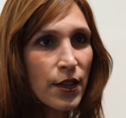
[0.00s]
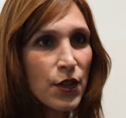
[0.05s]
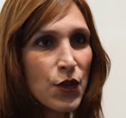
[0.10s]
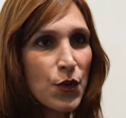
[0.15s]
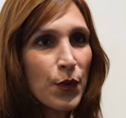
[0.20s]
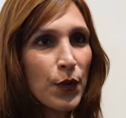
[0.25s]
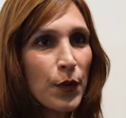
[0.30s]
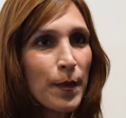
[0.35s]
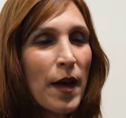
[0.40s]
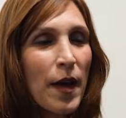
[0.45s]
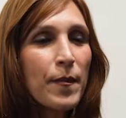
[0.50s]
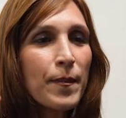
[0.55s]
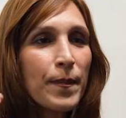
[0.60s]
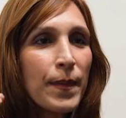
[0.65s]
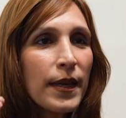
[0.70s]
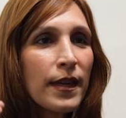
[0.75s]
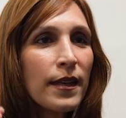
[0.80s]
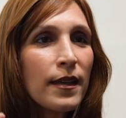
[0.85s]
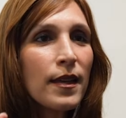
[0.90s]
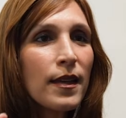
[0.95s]
in this room have
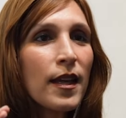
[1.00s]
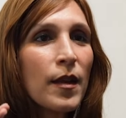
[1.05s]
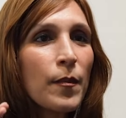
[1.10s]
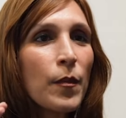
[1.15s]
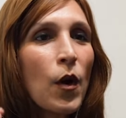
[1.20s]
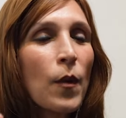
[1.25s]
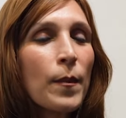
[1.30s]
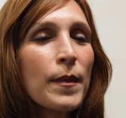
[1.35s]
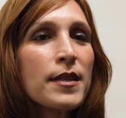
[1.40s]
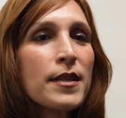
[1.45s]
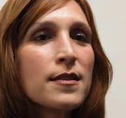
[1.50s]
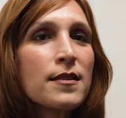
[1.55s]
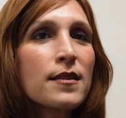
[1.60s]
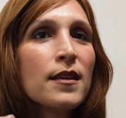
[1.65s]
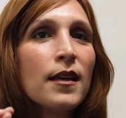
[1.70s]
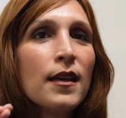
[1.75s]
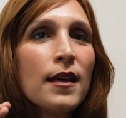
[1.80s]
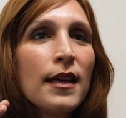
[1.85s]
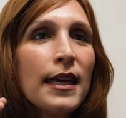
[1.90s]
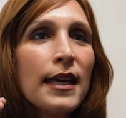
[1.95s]
been in moments
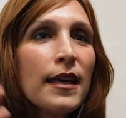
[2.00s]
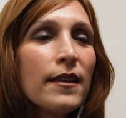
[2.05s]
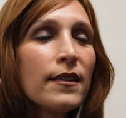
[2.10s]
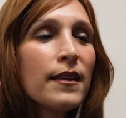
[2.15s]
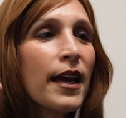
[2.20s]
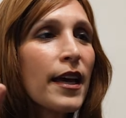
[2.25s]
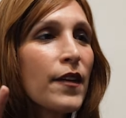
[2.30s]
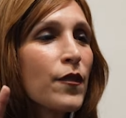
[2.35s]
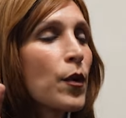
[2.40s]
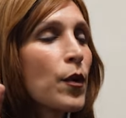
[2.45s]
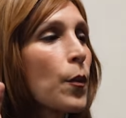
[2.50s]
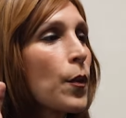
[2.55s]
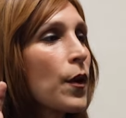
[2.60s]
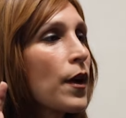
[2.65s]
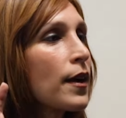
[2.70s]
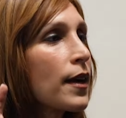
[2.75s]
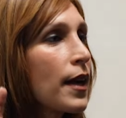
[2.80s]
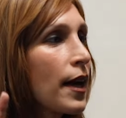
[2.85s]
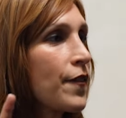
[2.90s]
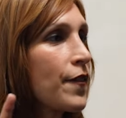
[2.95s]
in life where we're
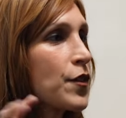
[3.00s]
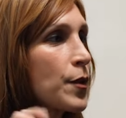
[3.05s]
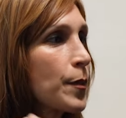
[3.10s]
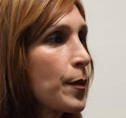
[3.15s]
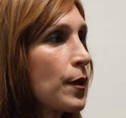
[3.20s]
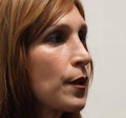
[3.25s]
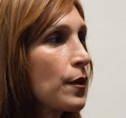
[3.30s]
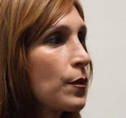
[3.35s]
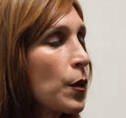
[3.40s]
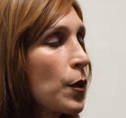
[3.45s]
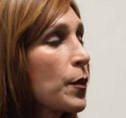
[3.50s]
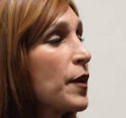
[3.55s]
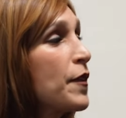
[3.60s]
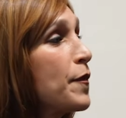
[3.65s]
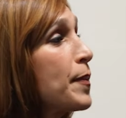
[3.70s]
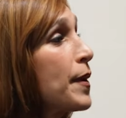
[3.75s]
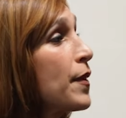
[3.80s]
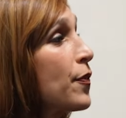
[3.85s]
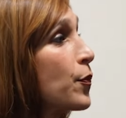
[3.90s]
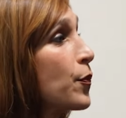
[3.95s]
uncomfortable, where
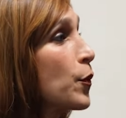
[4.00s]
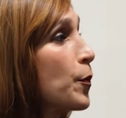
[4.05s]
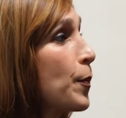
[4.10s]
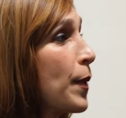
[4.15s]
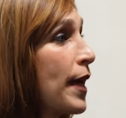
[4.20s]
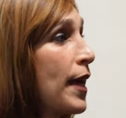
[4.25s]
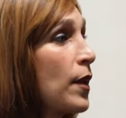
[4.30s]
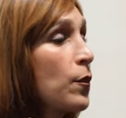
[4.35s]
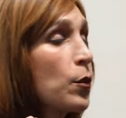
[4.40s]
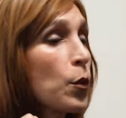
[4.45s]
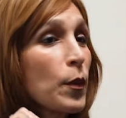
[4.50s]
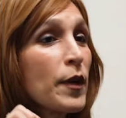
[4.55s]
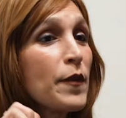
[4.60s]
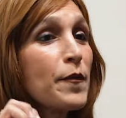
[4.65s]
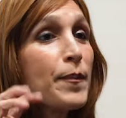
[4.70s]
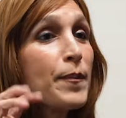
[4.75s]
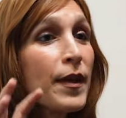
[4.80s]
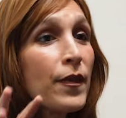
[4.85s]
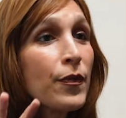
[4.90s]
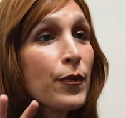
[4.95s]
we've been through pain, where
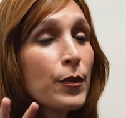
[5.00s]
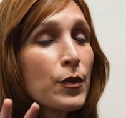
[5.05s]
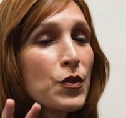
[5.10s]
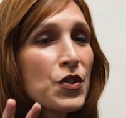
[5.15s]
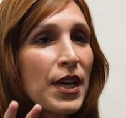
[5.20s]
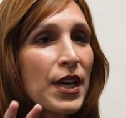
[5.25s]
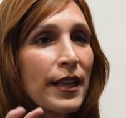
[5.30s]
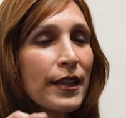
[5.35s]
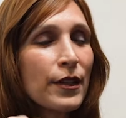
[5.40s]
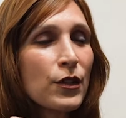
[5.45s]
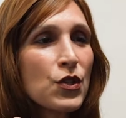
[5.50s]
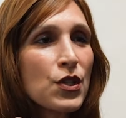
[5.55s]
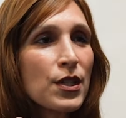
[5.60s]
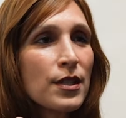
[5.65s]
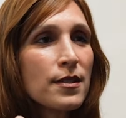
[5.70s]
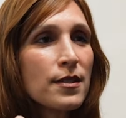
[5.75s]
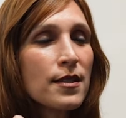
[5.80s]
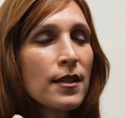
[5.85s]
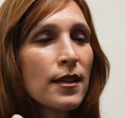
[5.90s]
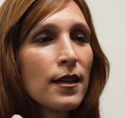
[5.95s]
we've been through
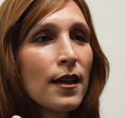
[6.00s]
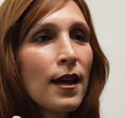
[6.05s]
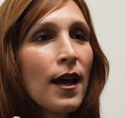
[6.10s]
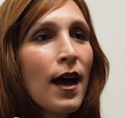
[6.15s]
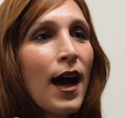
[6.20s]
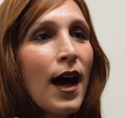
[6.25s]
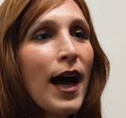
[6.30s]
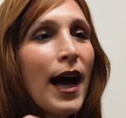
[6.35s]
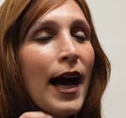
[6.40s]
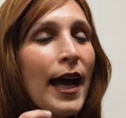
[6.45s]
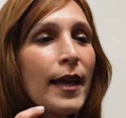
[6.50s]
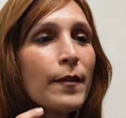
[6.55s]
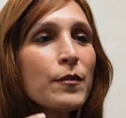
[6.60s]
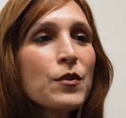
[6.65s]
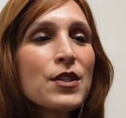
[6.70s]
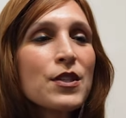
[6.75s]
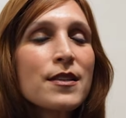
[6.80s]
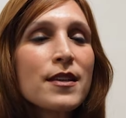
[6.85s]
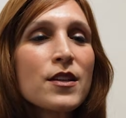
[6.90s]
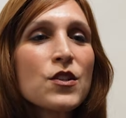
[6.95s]
challenges. I am
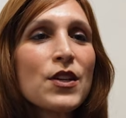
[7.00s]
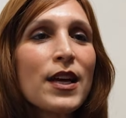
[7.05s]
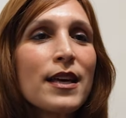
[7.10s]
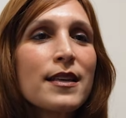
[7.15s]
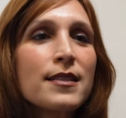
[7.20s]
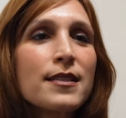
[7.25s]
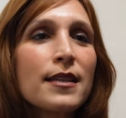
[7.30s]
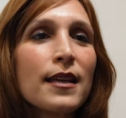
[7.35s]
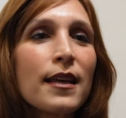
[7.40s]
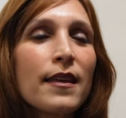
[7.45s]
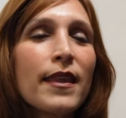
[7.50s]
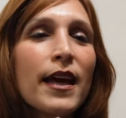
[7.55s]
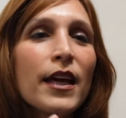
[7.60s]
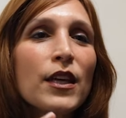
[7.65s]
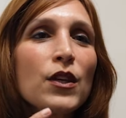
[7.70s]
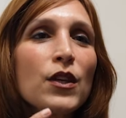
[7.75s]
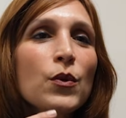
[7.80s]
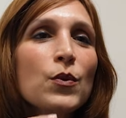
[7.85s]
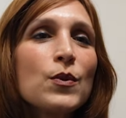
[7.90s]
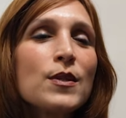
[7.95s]
just suggesting
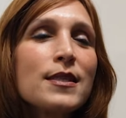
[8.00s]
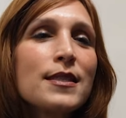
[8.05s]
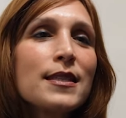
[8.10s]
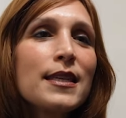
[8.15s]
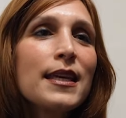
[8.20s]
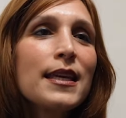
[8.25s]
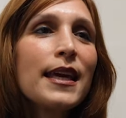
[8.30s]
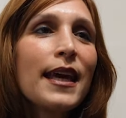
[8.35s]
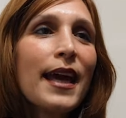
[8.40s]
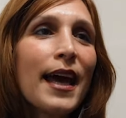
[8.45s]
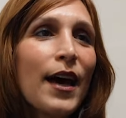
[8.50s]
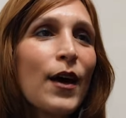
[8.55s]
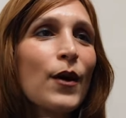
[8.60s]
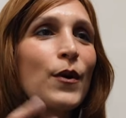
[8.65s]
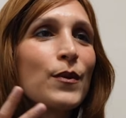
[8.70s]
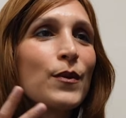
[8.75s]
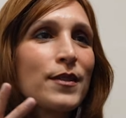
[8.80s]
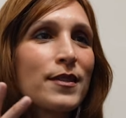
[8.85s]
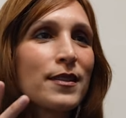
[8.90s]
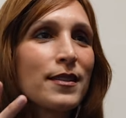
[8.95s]
that you seek
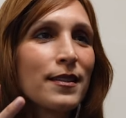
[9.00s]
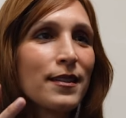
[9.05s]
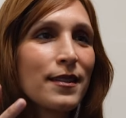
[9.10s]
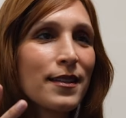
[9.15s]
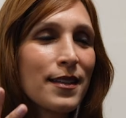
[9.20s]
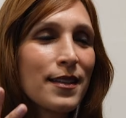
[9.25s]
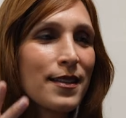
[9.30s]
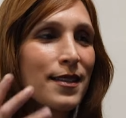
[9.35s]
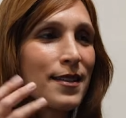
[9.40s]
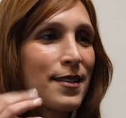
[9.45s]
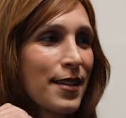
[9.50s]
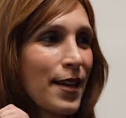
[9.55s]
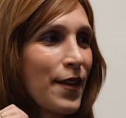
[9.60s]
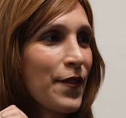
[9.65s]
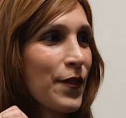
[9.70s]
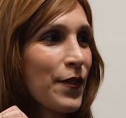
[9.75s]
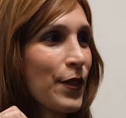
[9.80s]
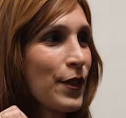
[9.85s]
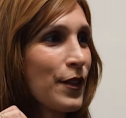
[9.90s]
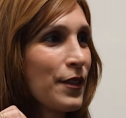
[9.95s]
out the
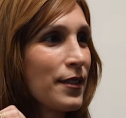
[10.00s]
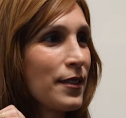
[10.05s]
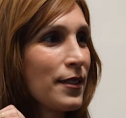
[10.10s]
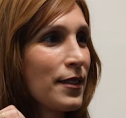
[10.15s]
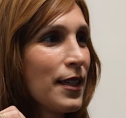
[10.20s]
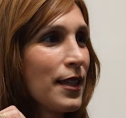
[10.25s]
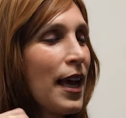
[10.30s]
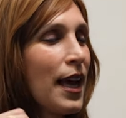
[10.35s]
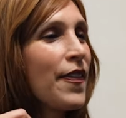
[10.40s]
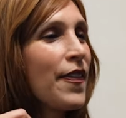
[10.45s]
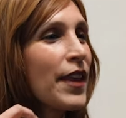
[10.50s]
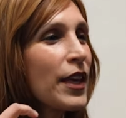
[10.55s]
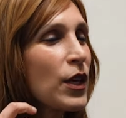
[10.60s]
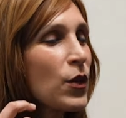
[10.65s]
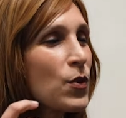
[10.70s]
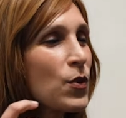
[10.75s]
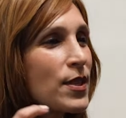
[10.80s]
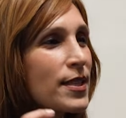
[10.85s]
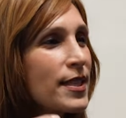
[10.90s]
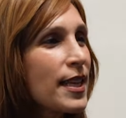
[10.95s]
discomfort, that
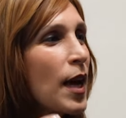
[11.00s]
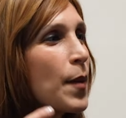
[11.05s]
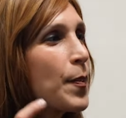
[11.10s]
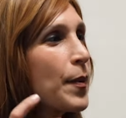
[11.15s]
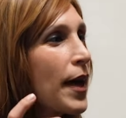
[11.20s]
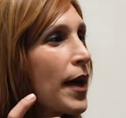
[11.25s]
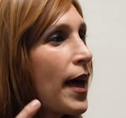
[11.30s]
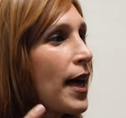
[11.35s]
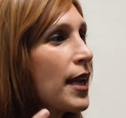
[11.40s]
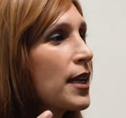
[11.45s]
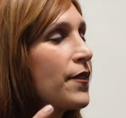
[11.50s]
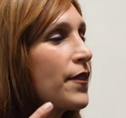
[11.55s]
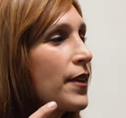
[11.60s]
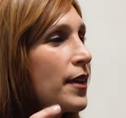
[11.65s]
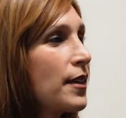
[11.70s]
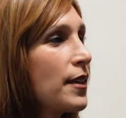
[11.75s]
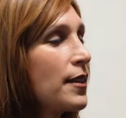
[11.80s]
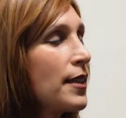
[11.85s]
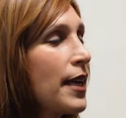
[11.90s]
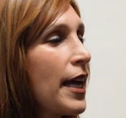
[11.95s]
you step ahead of
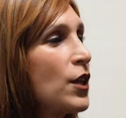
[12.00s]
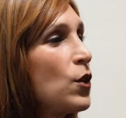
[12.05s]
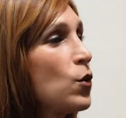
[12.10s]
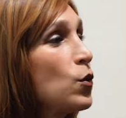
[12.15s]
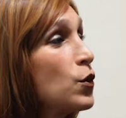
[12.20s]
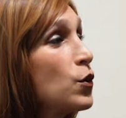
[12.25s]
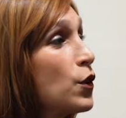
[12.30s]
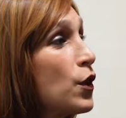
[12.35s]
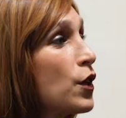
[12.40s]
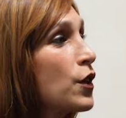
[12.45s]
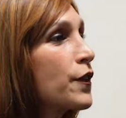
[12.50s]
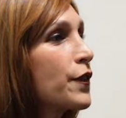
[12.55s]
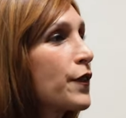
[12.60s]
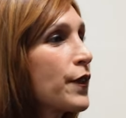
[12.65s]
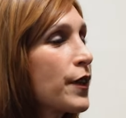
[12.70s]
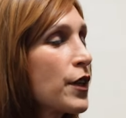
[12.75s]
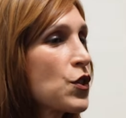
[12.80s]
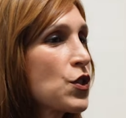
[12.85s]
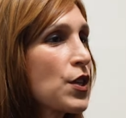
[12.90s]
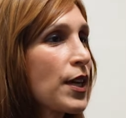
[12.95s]
it and you look
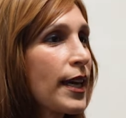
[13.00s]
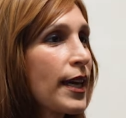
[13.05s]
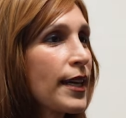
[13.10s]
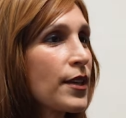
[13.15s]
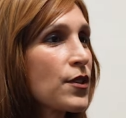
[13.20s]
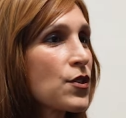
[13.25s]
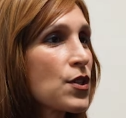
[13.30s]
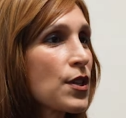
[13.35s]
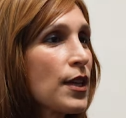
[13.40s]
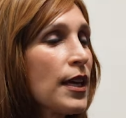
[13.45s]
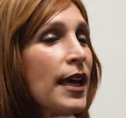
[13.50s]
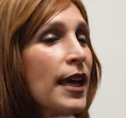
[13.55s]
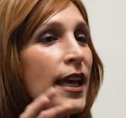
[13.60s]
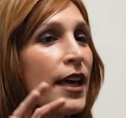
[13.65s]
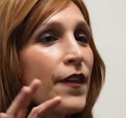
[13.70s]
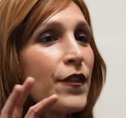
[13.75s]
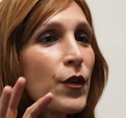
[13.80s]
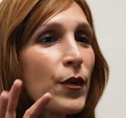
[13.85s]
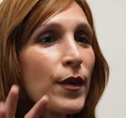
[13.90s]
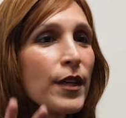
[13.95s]
for the change.
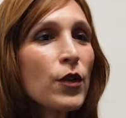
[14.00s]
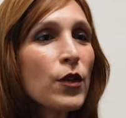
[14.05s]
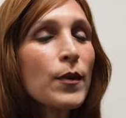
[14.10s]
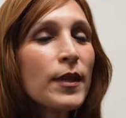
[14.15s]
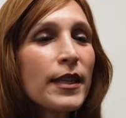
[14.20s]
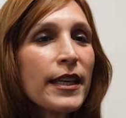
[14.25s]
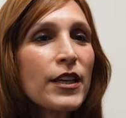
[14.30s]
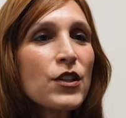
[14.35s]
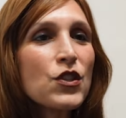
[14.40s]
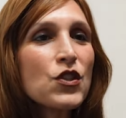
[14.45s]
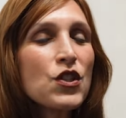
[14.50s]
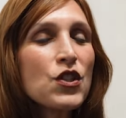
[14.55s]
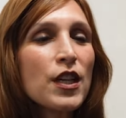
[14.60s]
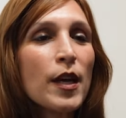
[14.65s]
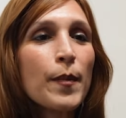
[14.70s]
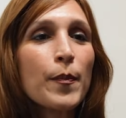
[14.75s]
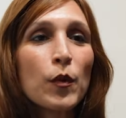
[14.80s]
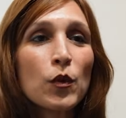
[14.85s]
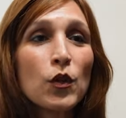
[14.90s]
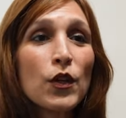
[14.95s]
If you're in a
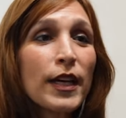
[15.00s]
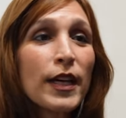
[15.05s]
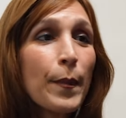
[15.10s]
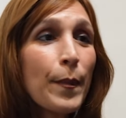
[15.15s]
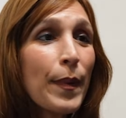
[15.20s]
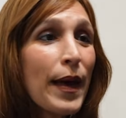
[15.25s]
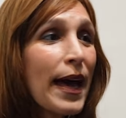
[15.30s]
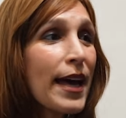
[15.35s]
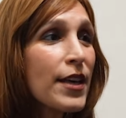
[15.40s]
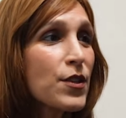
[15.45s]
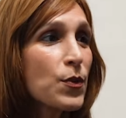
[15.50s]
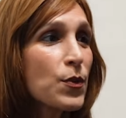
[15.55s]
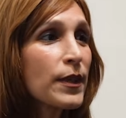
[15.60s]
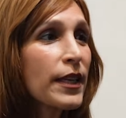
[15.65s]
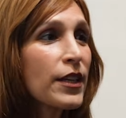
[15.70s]
relationship or look at past